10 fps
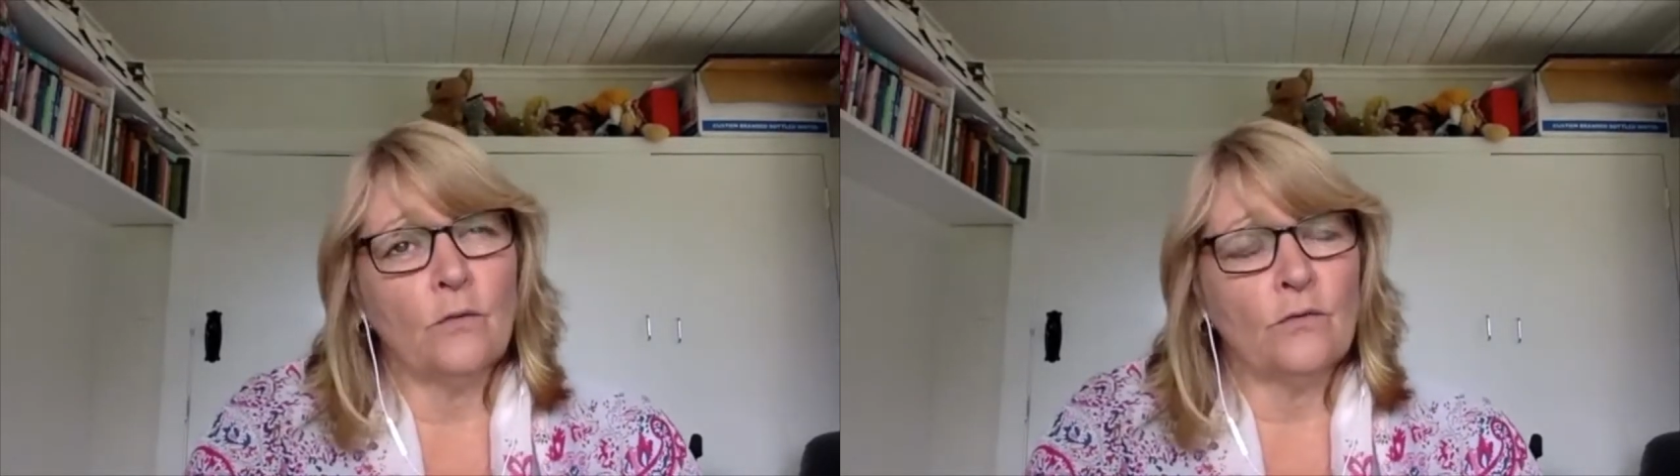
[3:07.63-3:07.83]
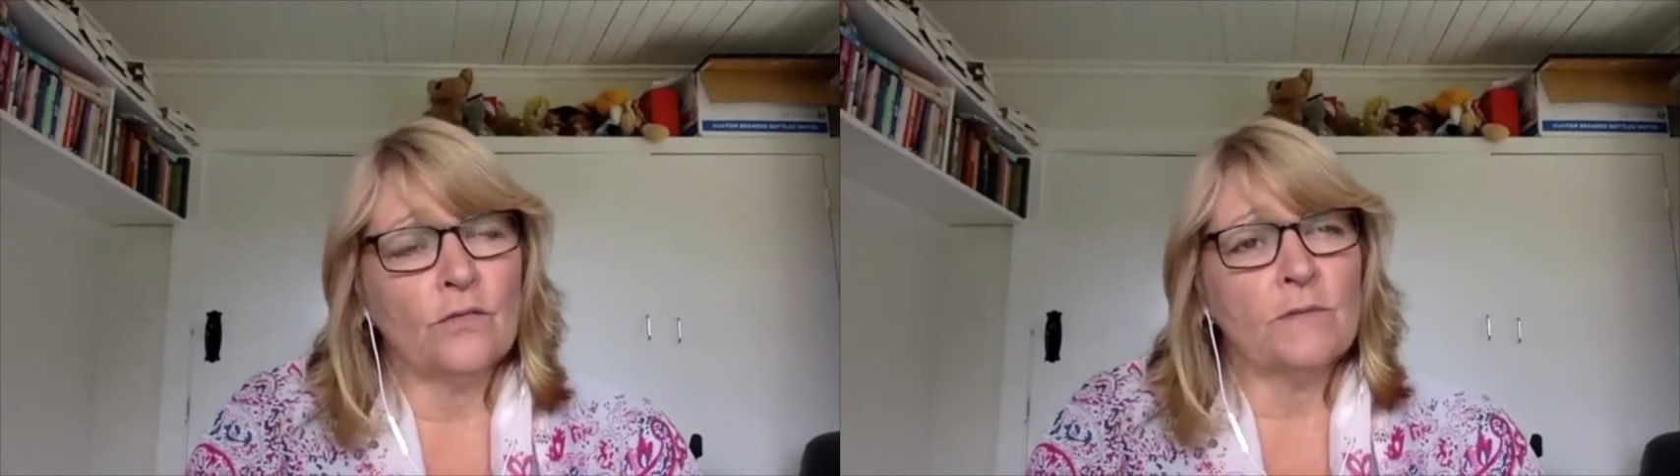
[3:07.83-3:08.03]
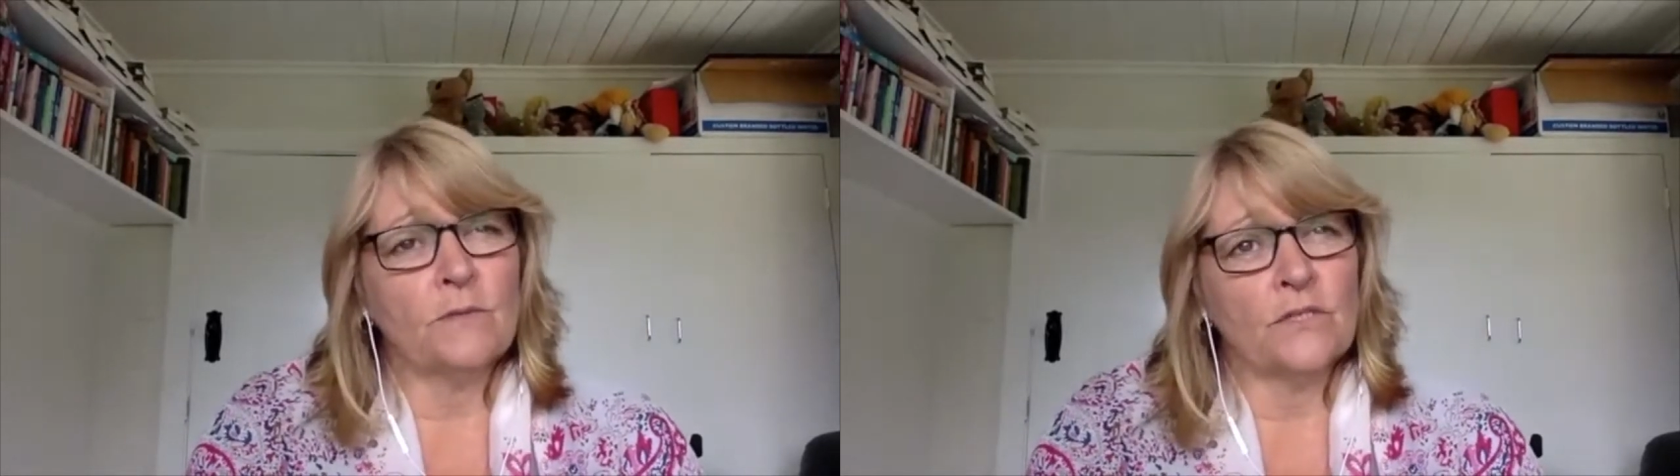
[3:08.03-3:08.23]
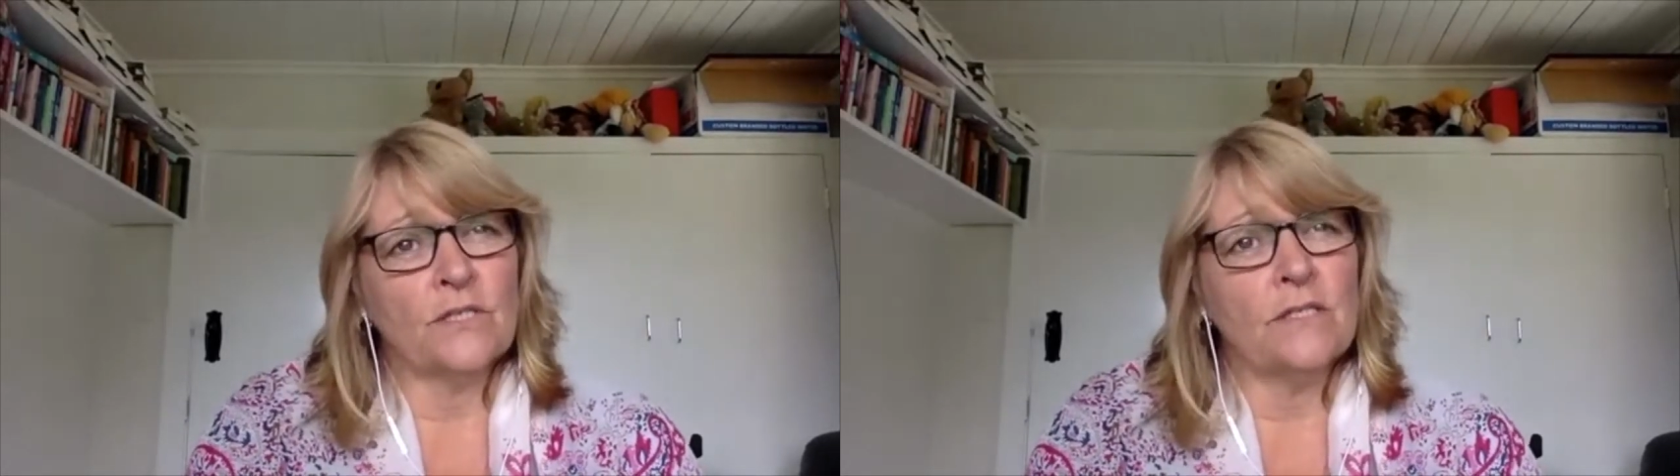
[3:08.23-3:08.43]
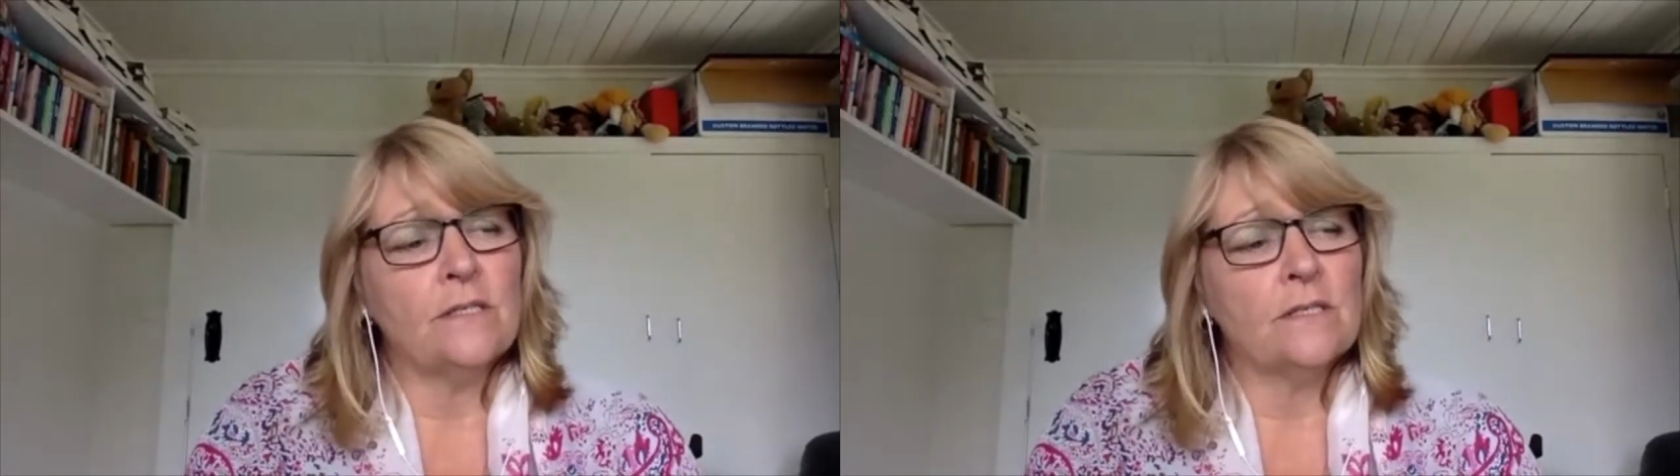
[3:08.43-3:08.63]
called Christmas
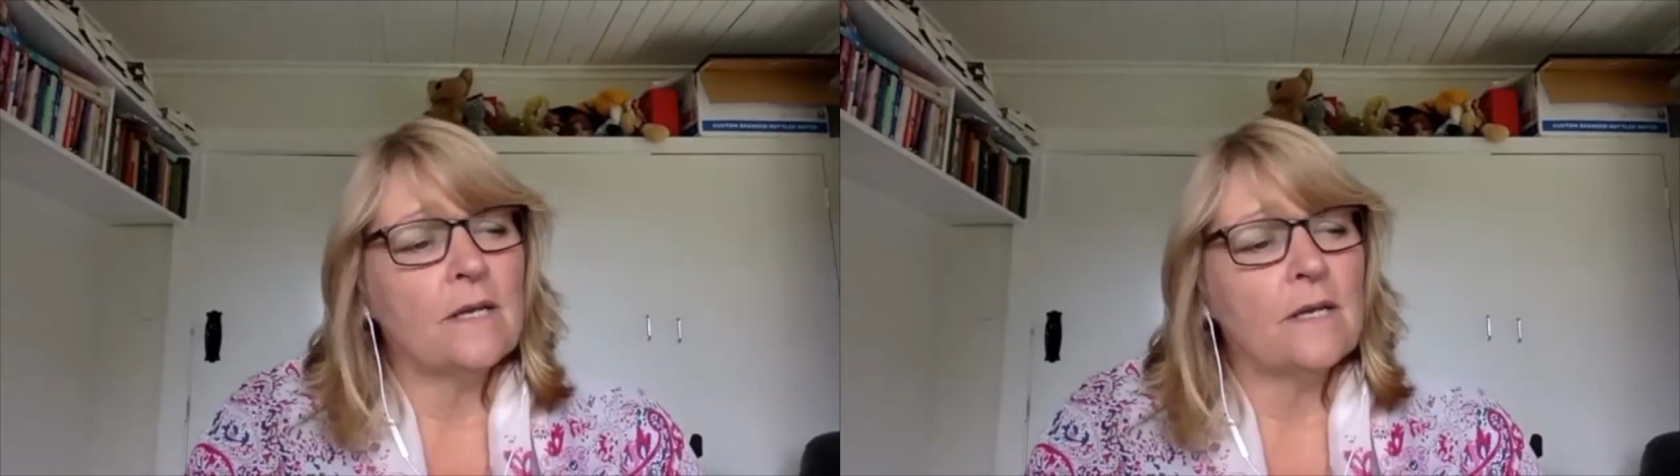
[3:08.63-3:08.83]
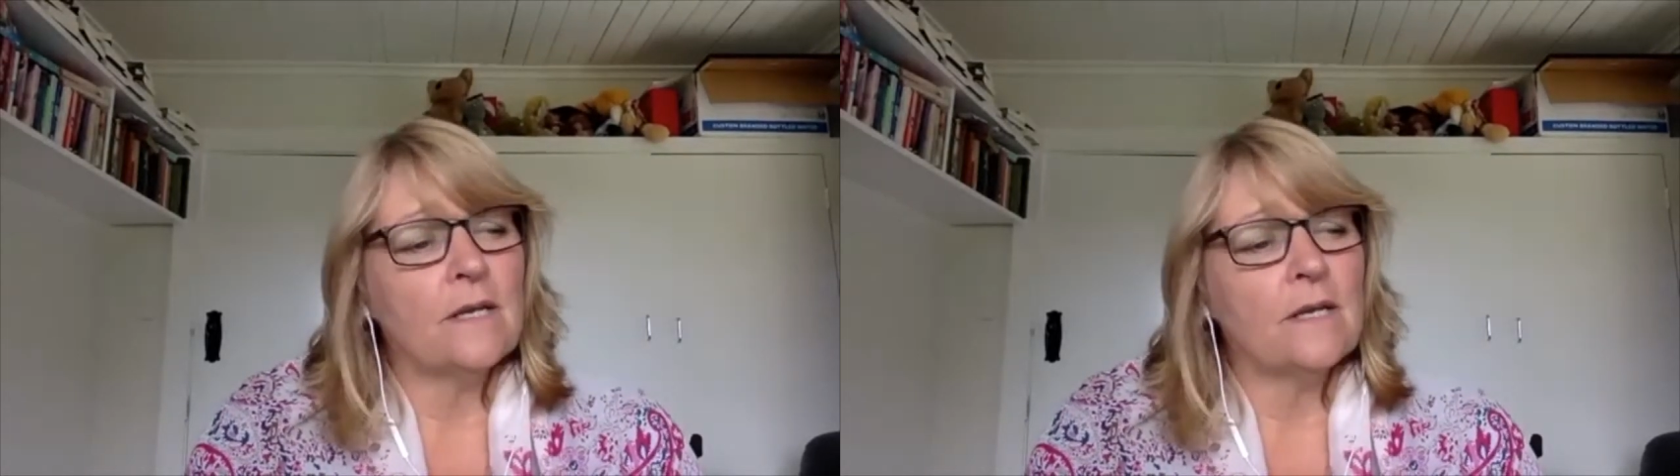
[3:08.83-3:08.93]
Wishes.